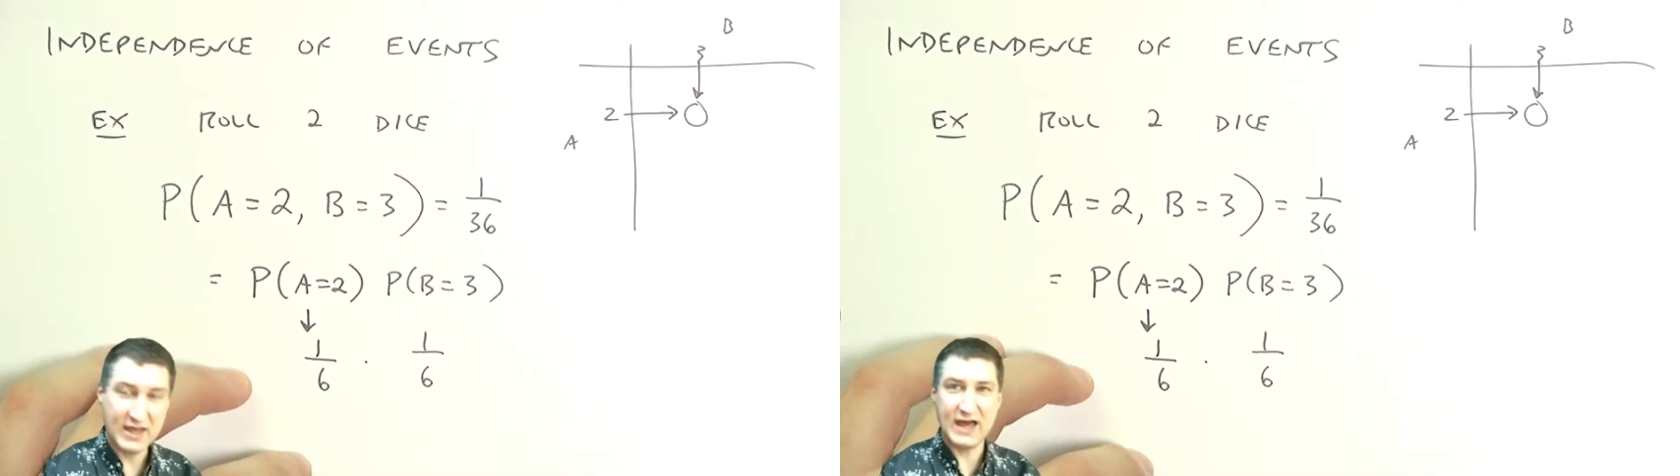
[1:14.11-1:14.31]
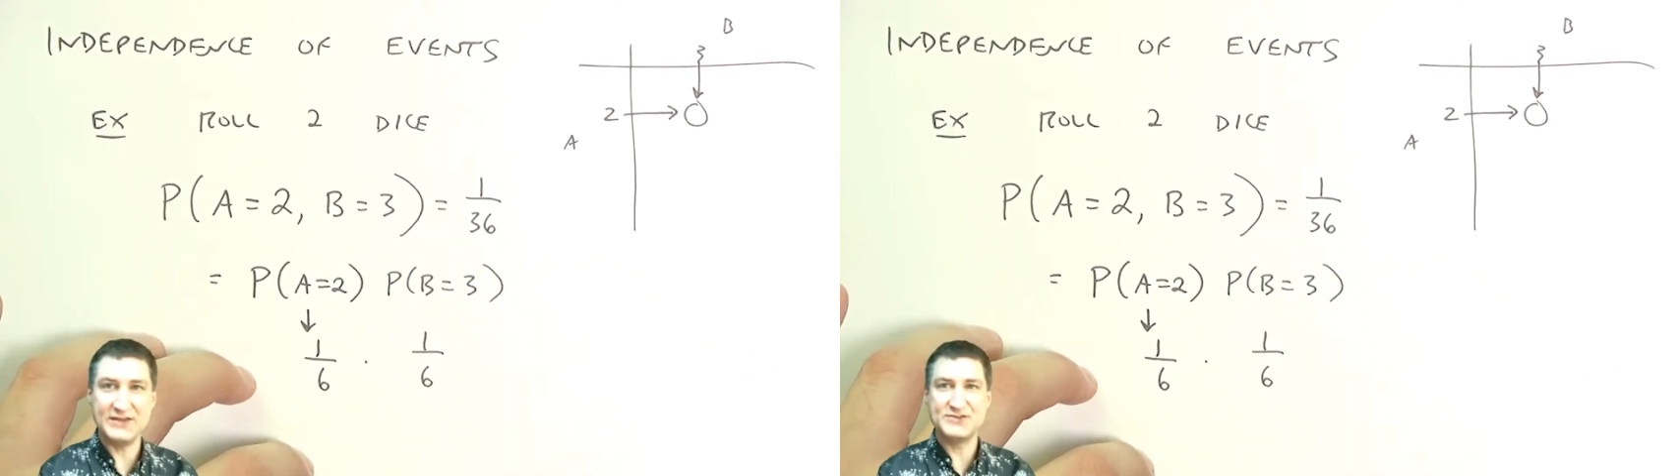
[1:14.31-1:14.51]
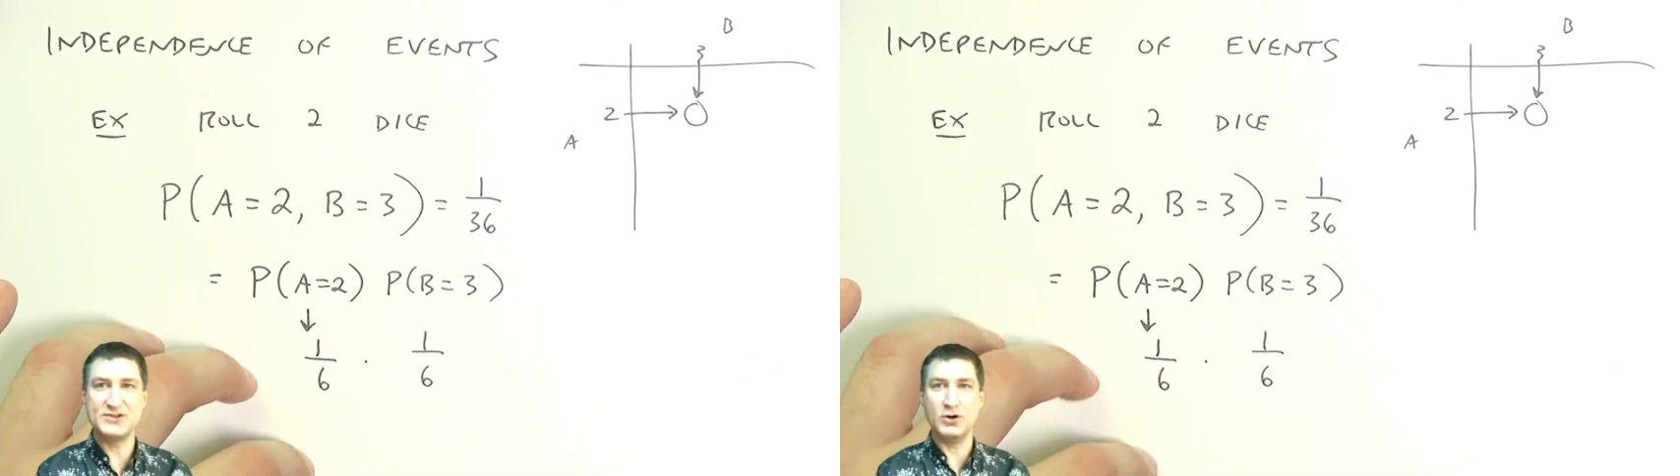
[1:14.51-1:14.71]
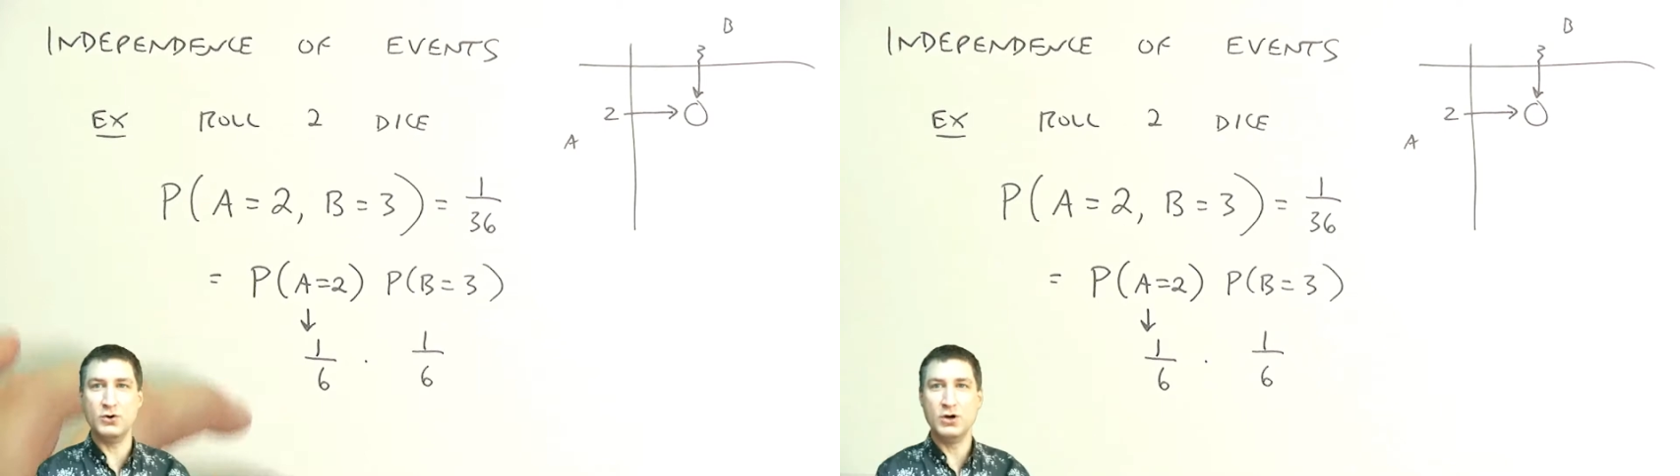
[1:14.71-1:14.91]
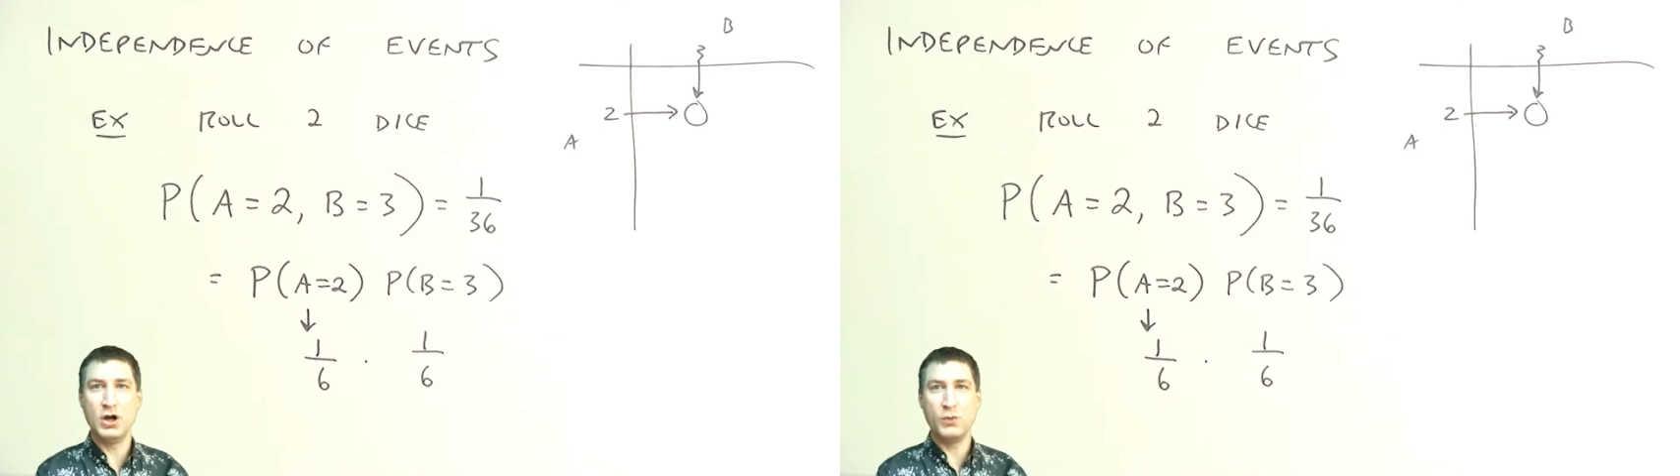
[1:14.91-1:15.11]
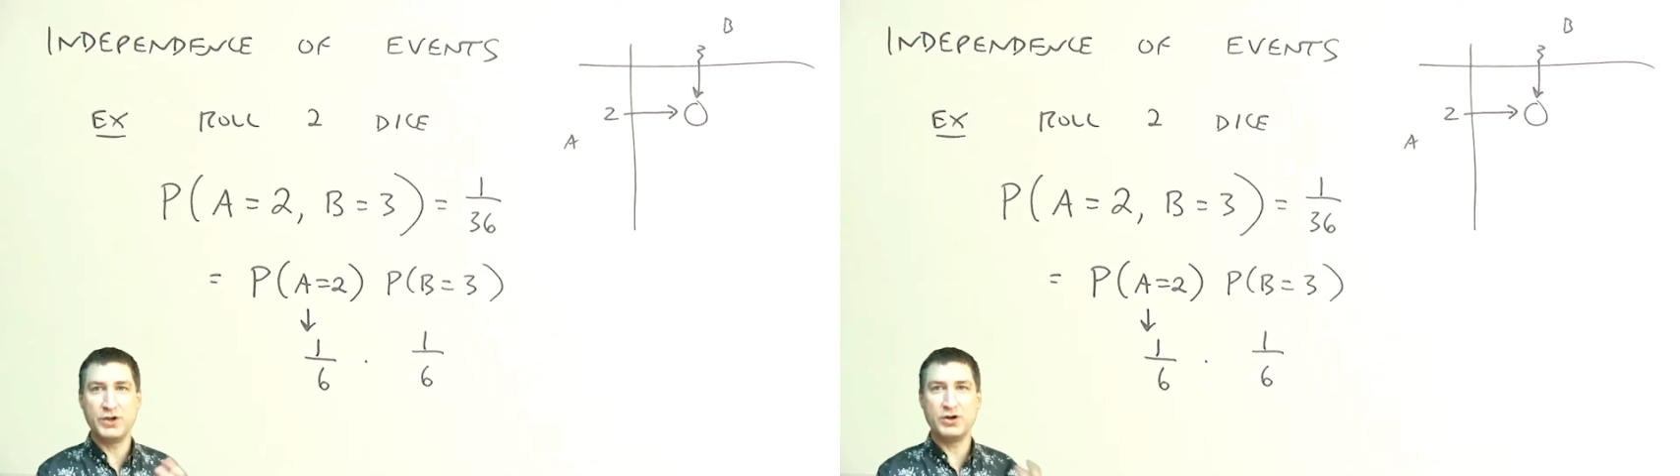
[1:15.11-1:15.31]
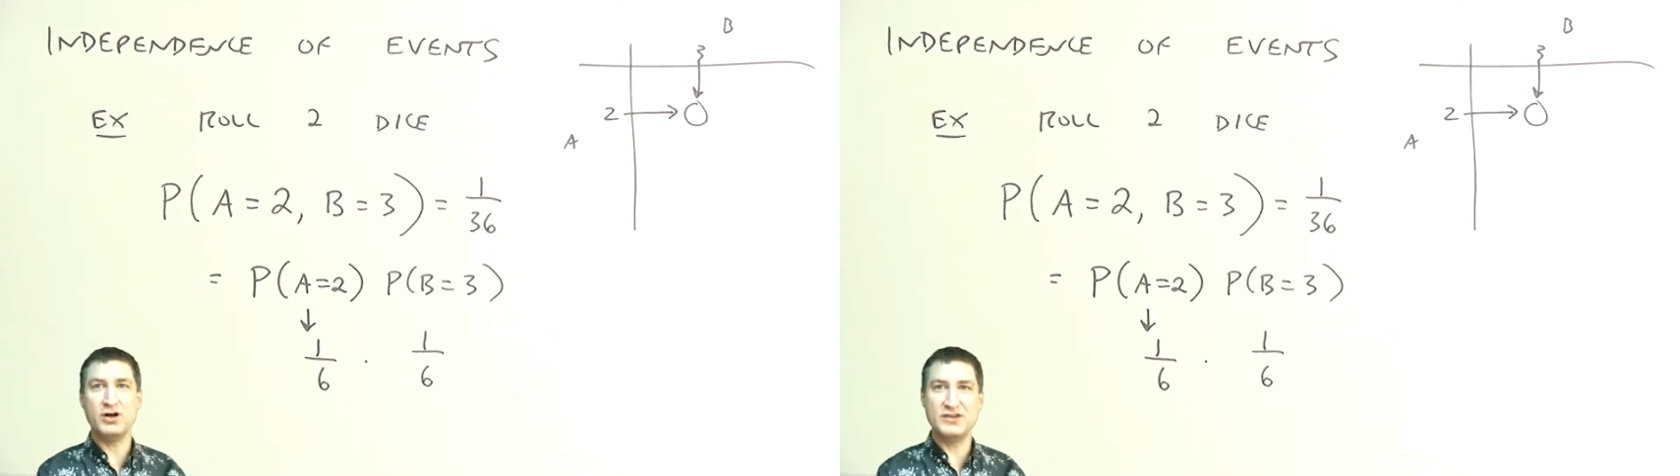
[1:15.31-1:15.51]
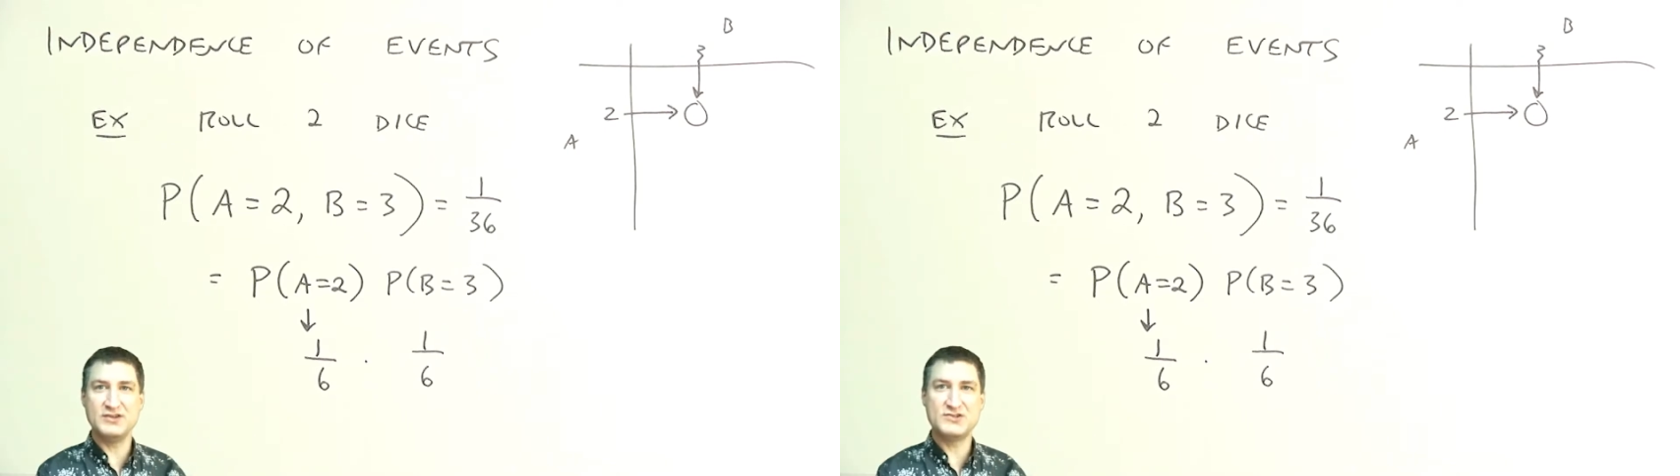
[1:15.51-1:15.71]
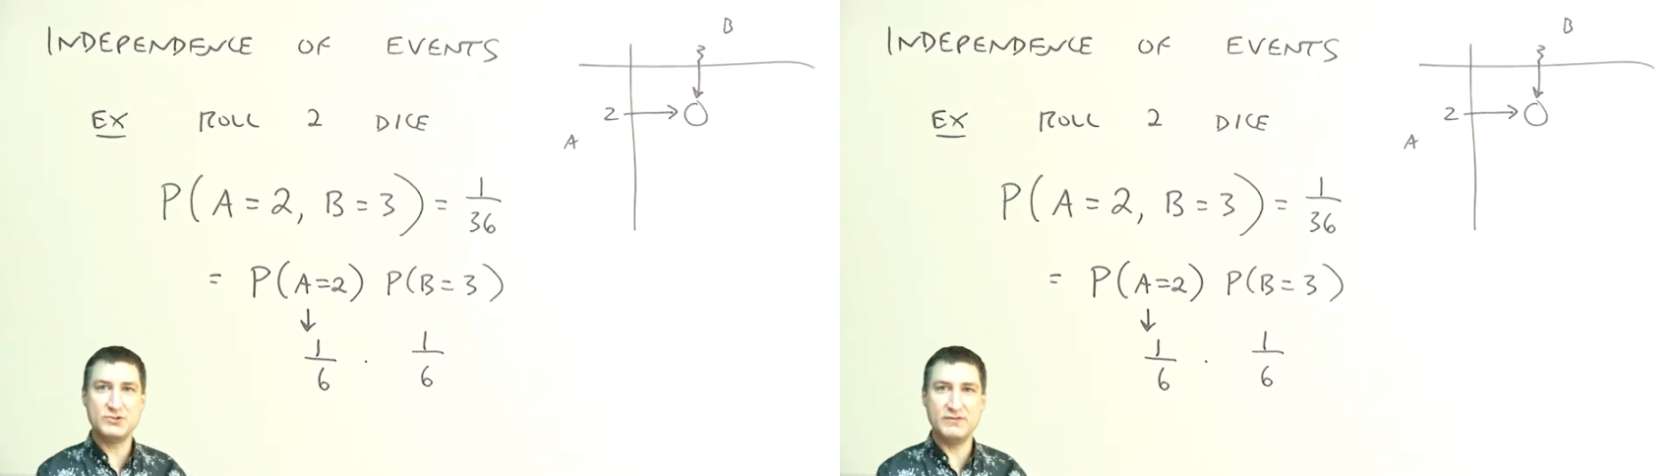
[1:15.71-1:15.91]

And so we call these two